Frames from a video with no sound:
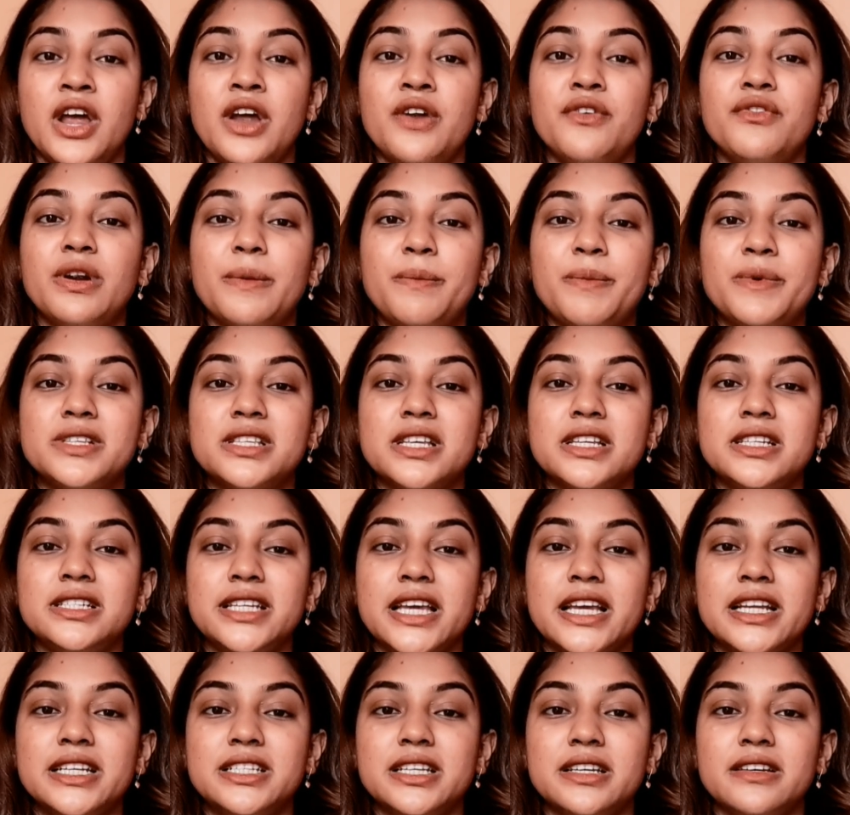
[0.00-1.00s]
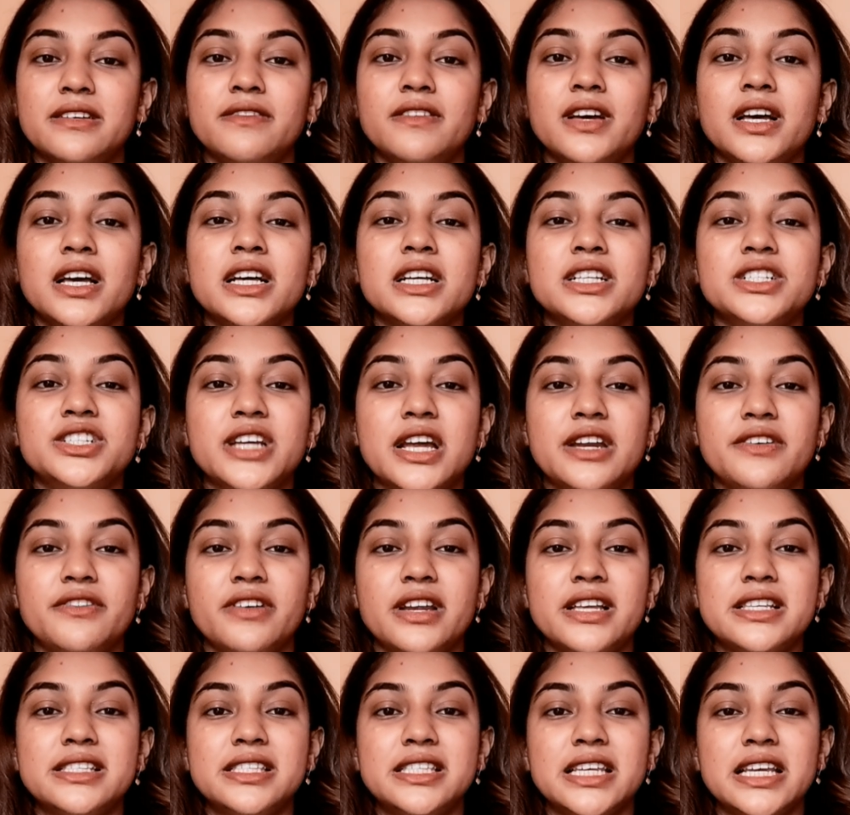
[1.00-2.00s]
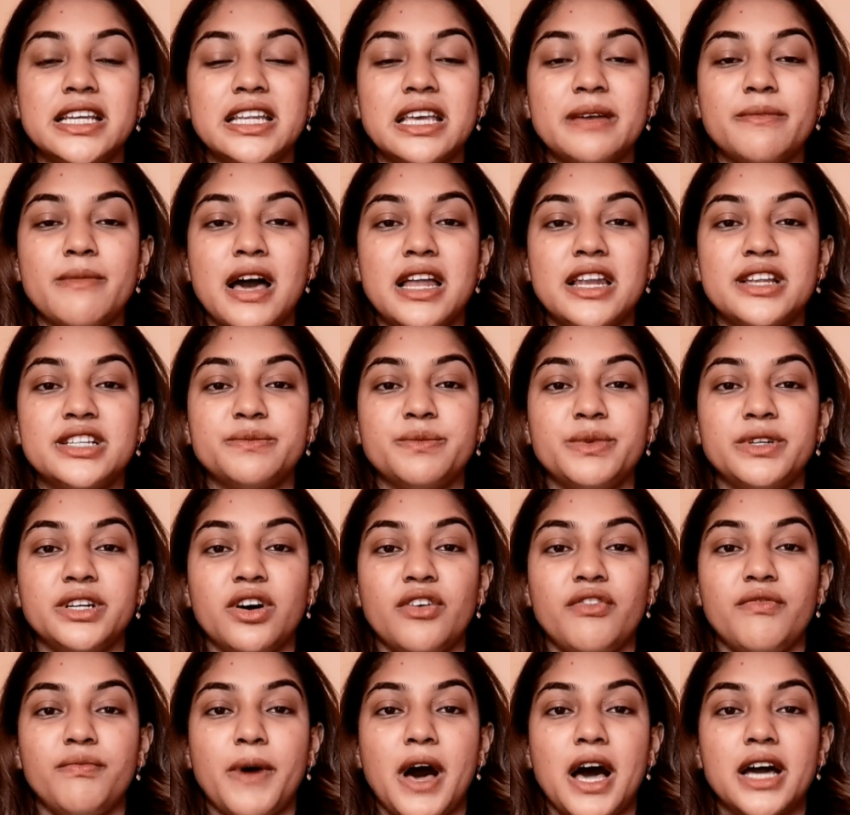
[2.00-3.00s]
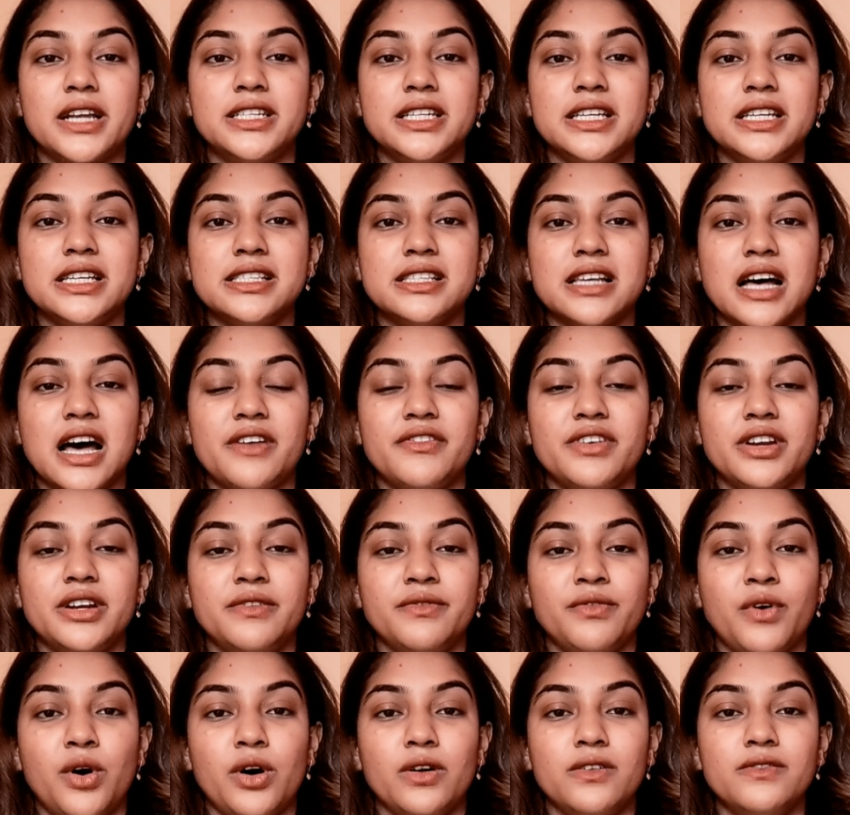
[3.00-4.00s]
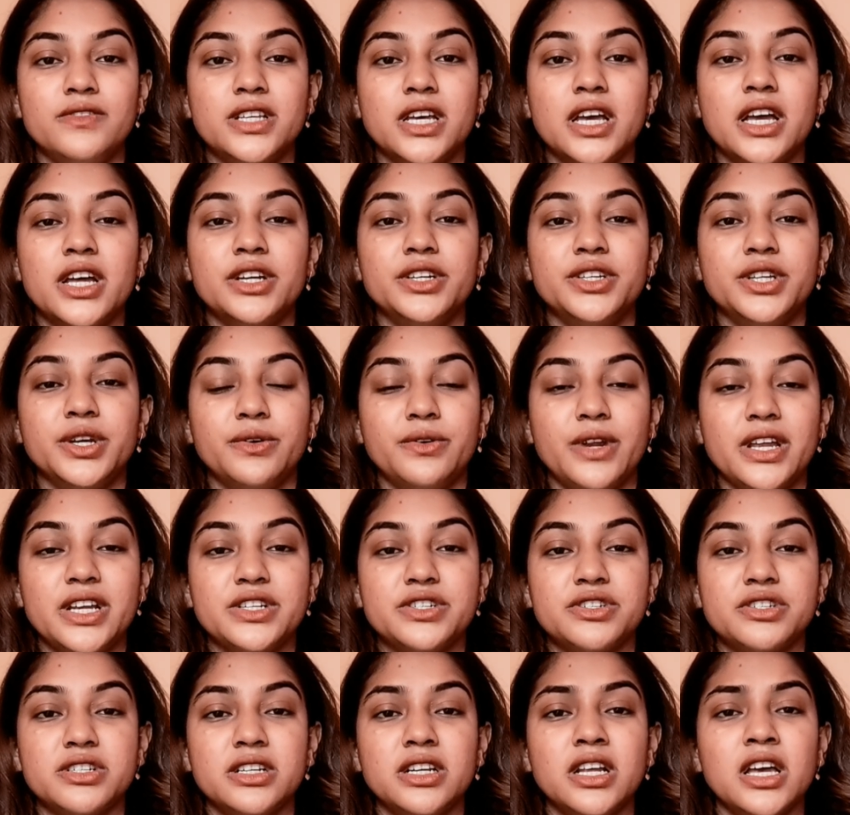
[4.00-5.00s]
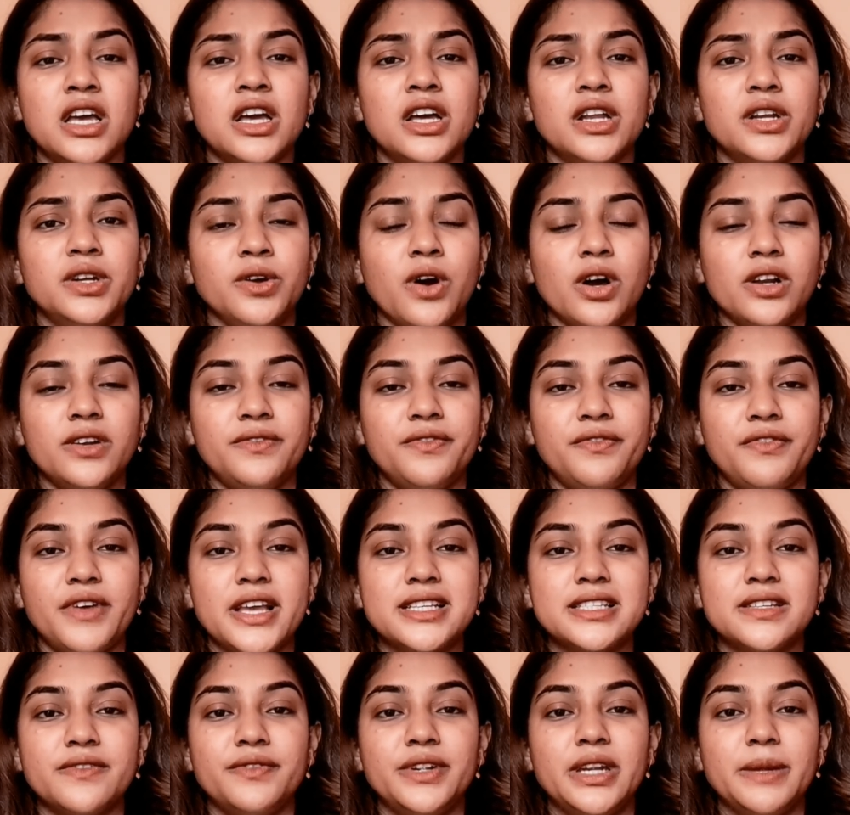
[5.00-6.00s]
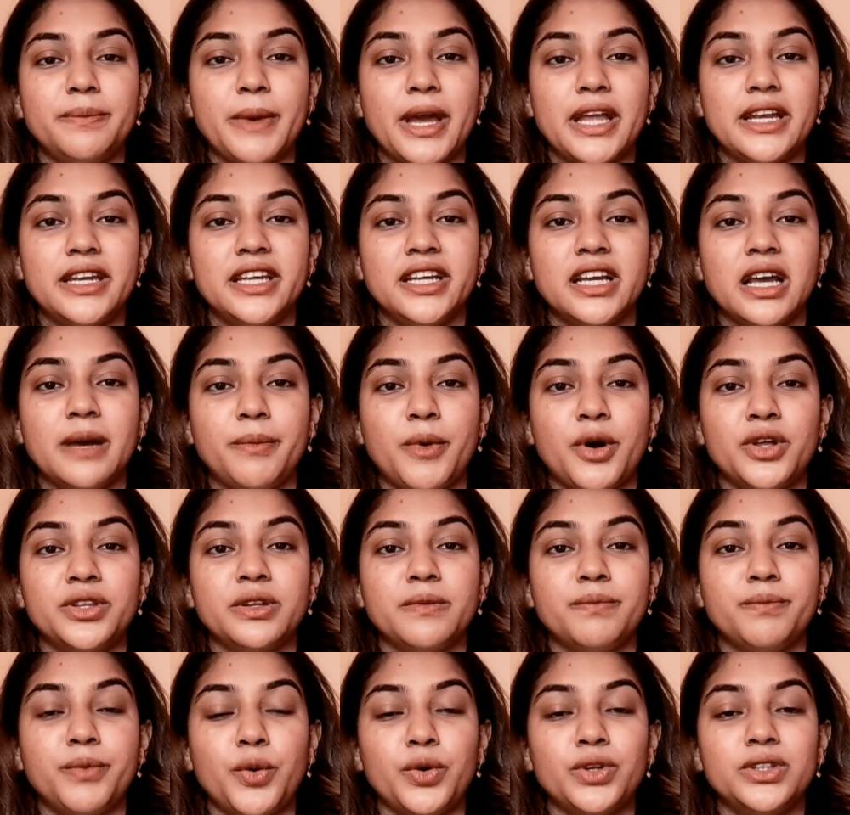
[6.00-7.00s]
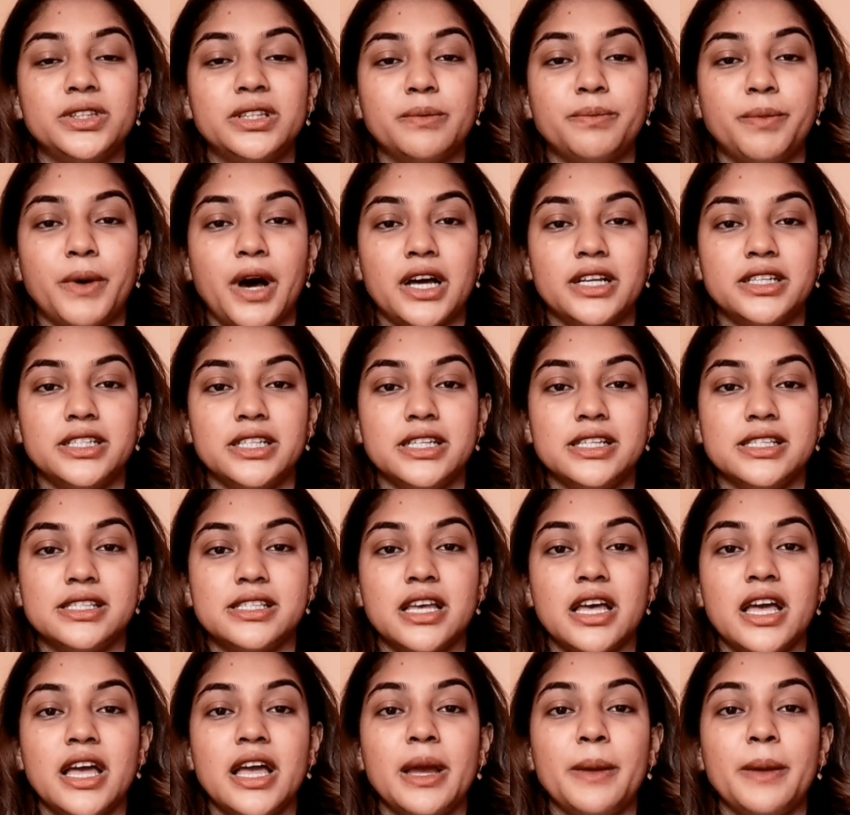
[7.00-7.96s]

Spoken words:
Representative, generally senior management of parties are involved. Duration, not fixed depending upon both the parties.